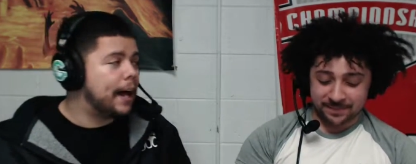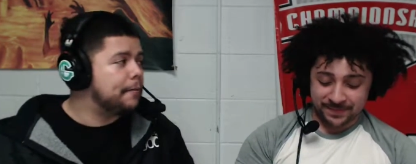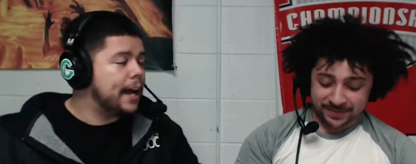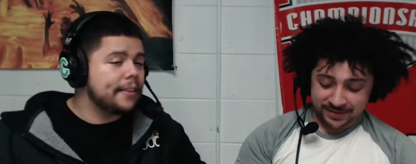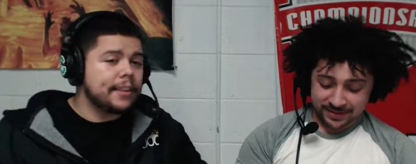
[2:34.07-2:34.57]
Speaker 1: I
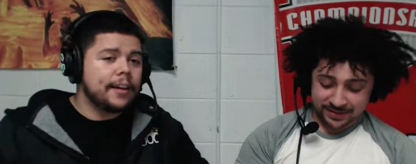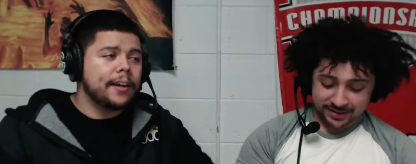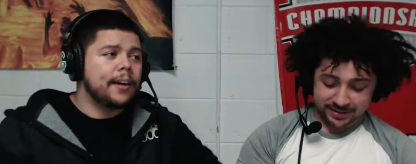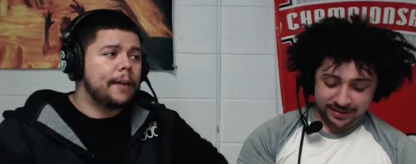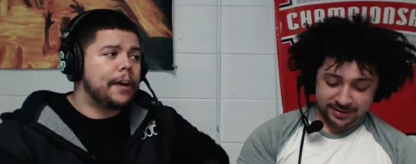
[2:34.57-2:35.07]
forgot
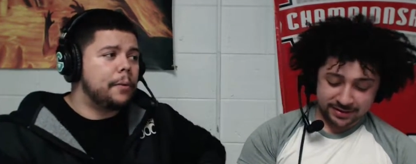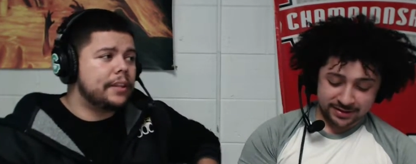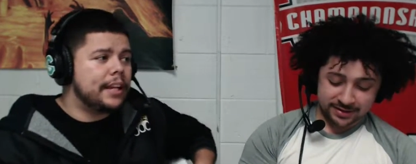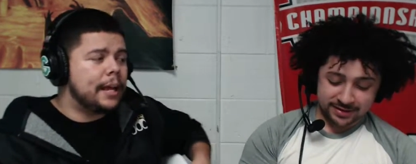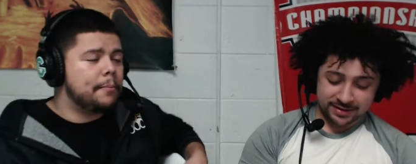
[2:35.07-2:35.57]
the I forgot
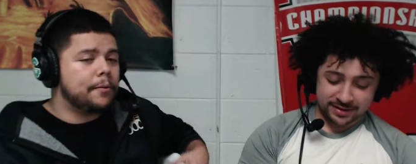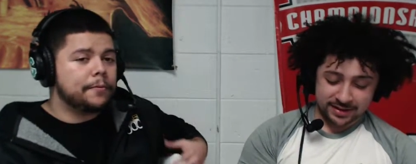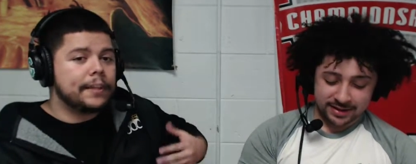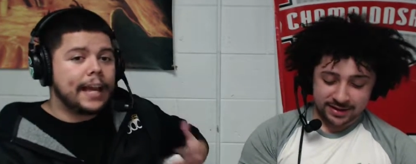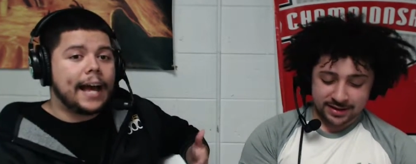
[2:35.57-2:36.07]
what the name
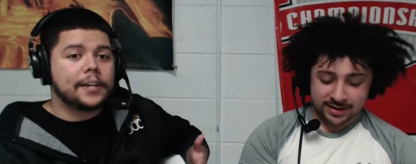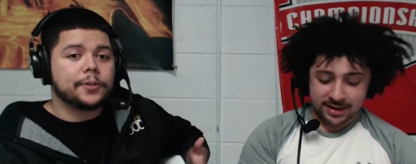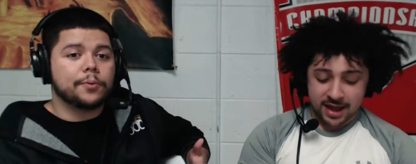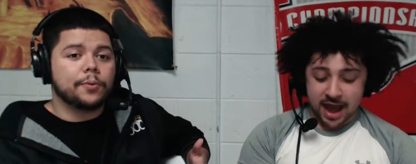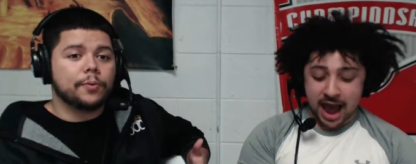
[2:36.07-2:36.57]
of the
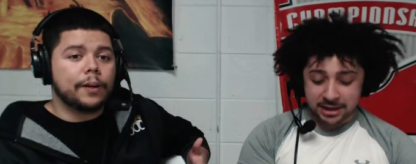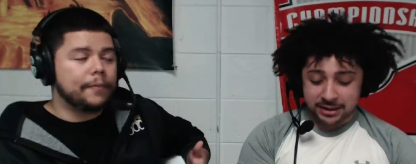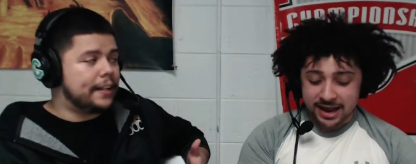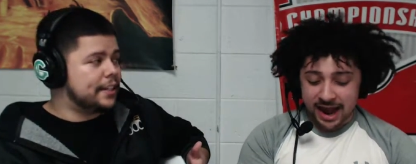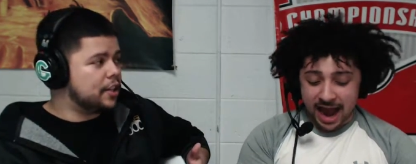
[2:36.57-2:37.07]
actual I event
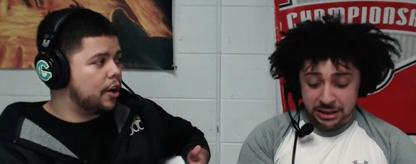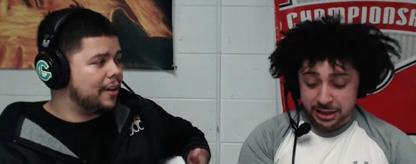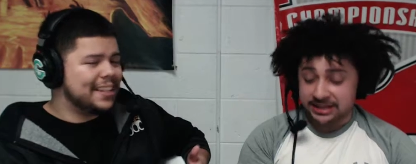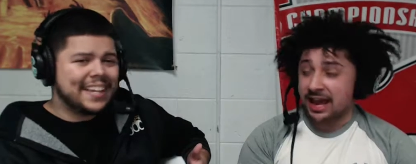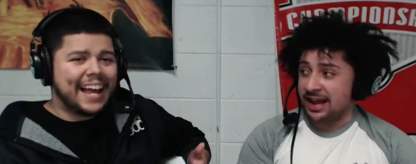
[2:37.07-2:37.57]
think, is called. I
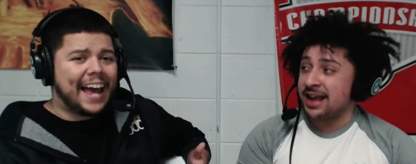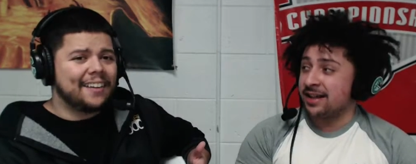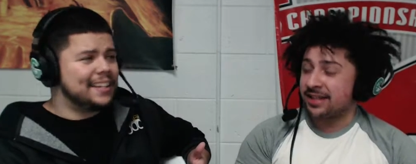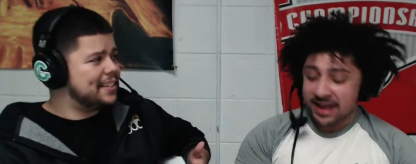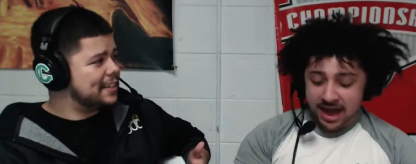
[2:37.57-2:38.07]
think that like
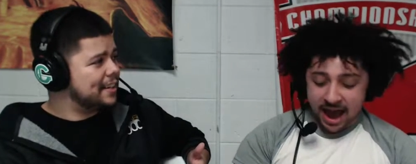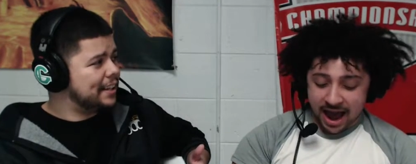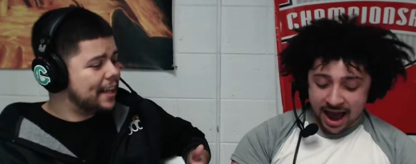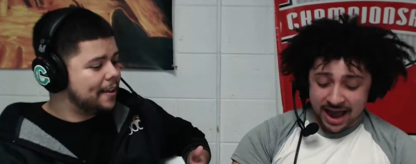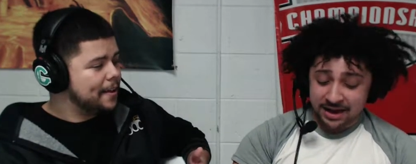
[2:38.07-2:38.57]
is, Atlas or
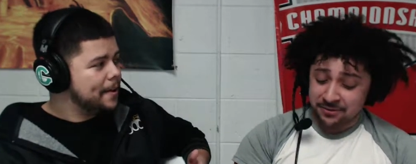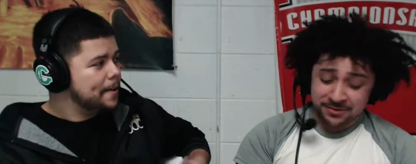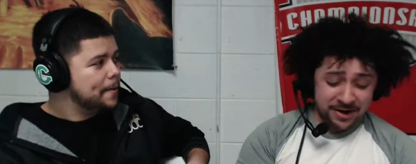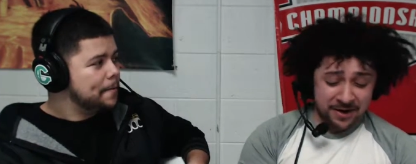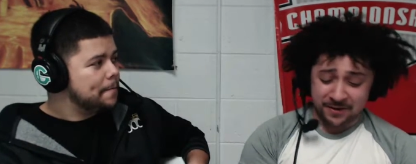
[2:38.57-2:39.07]
something like that. I
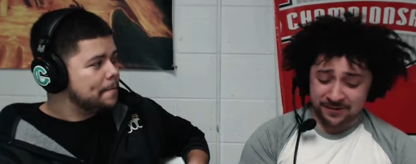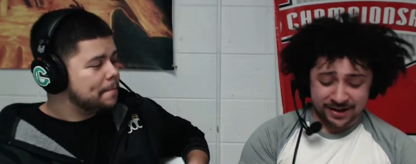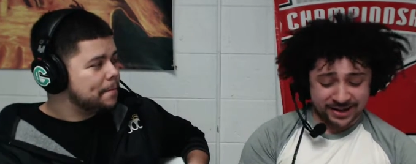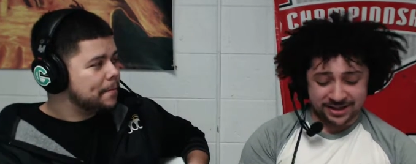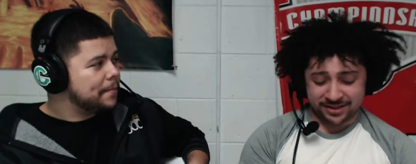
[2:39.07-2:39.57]
don't know.
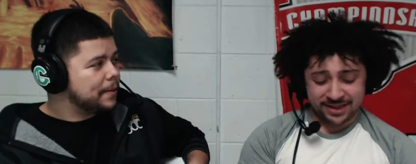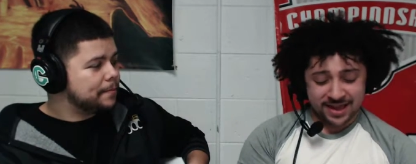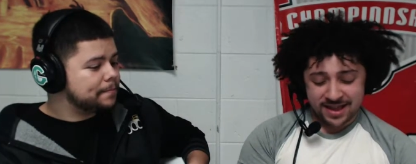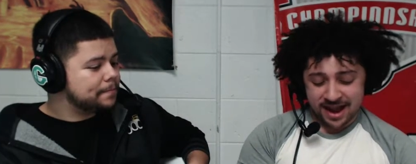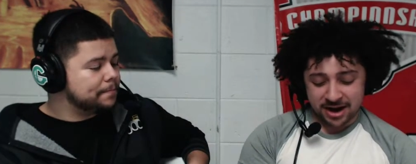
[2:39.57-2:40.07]
I just
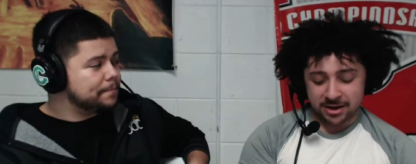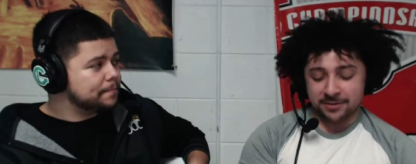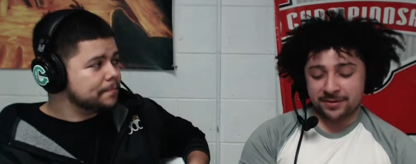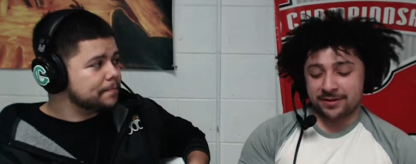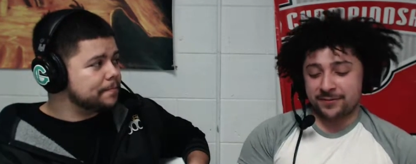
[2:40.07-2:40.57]
Speaker 2: I heard
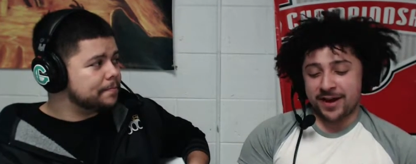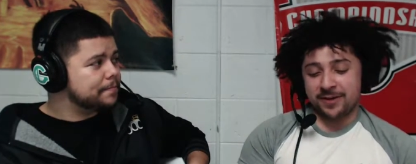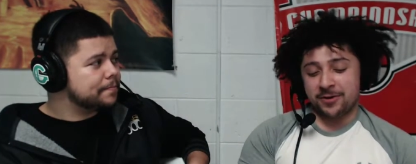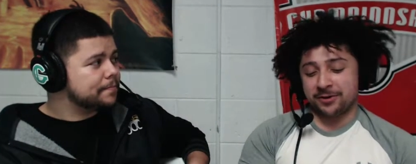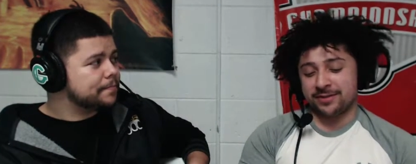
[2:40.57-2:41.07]
it was
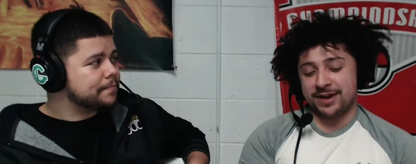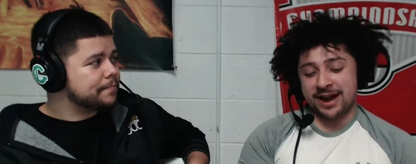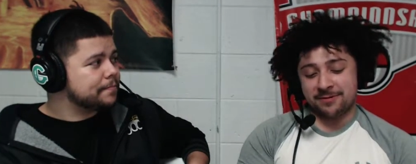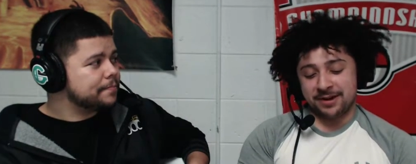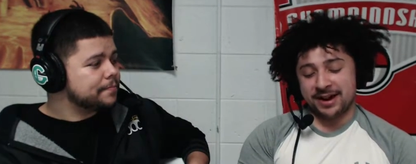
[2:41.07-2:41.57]
hosted by
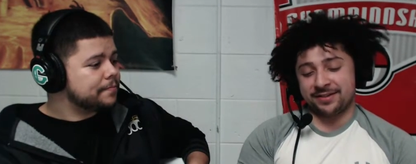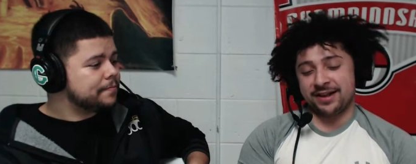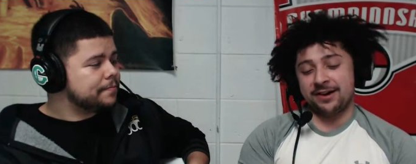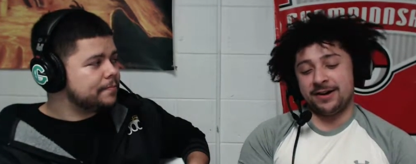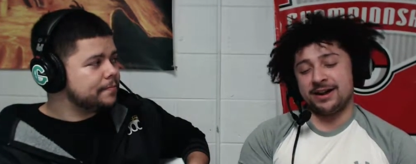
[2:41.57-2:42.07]
N Y X
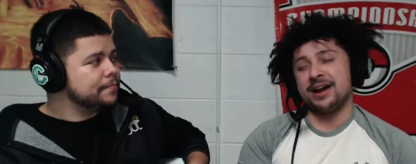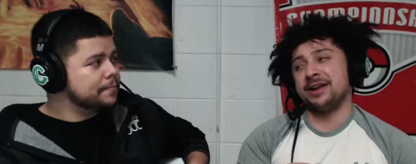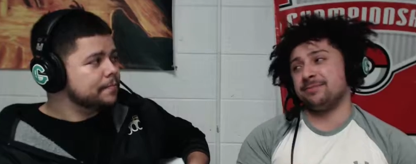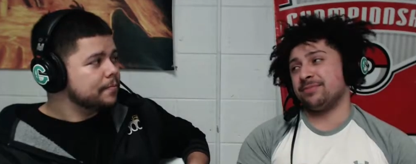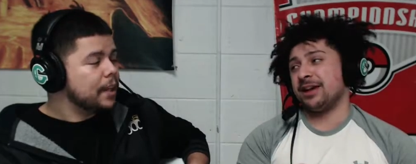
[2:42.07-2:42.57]
L and
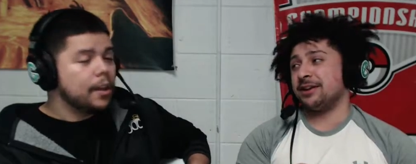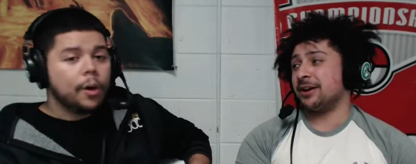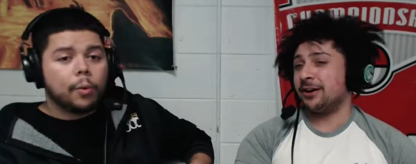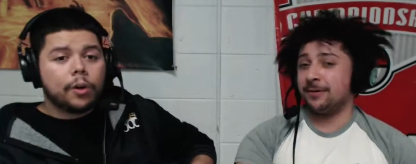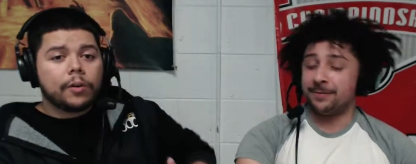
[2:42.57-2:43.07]
I planned to
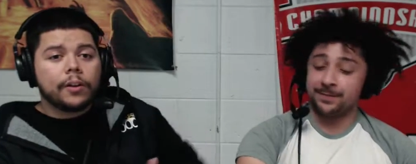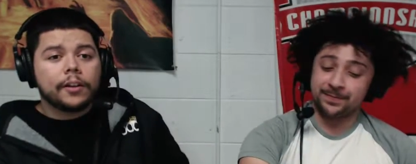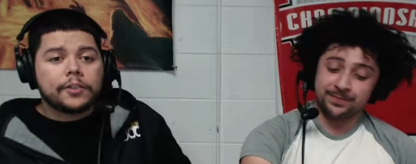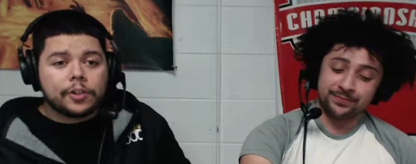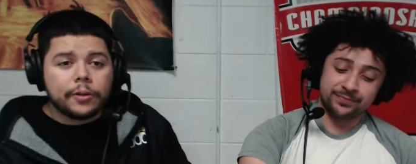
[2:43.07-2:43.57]
go.
Speaker 1: Well,
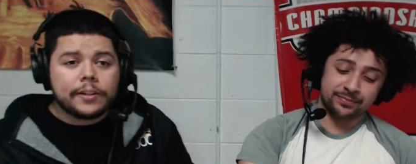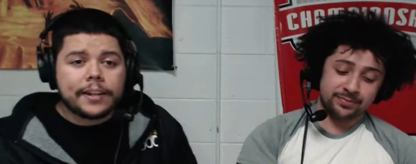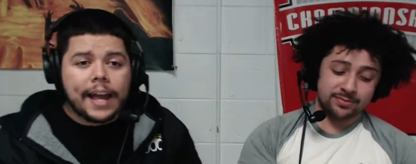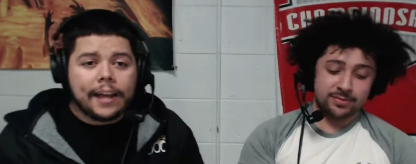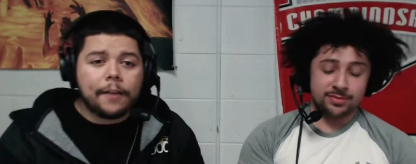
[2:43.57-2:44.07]
tune
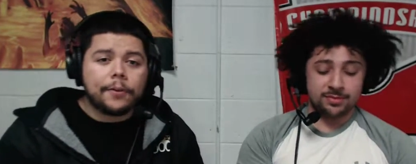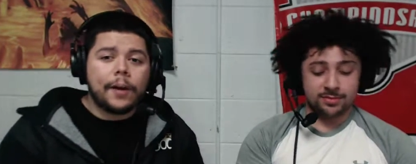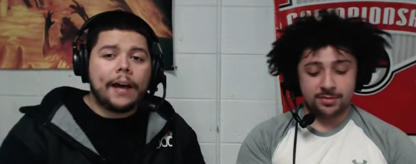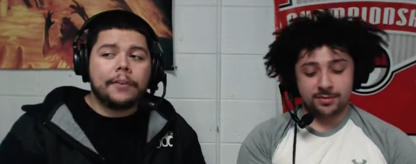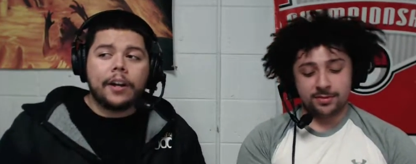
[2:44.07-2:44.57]
into that if you
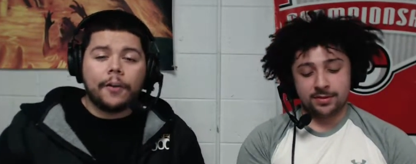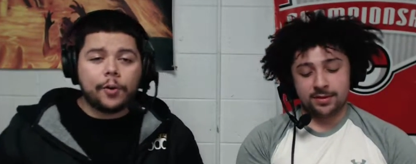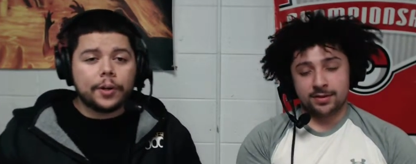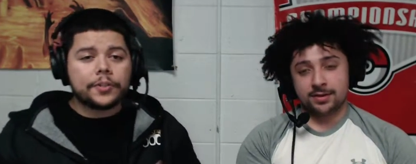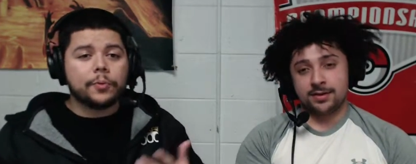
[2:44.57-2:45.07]
haven't. Of
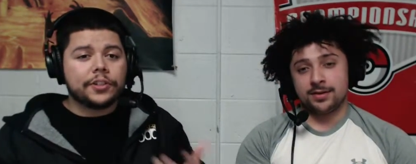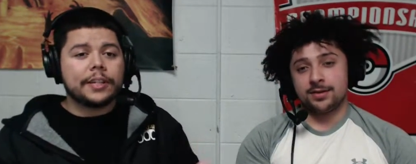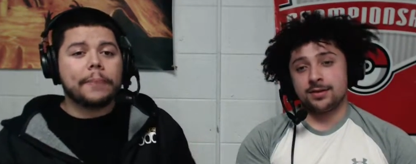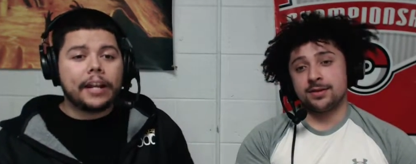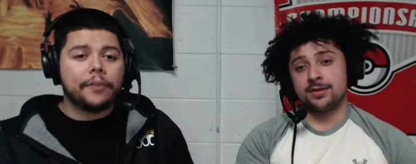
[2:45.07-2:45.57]
course, we'll
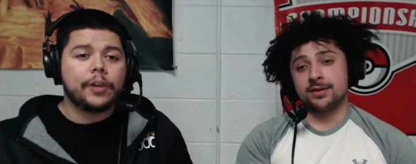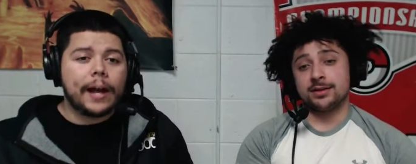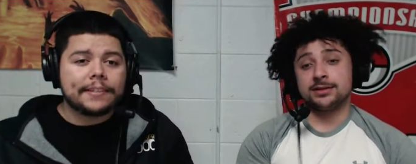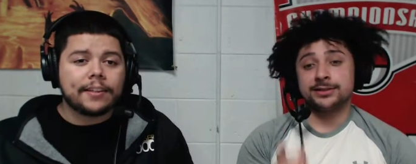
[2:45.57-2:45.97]
see many of you guys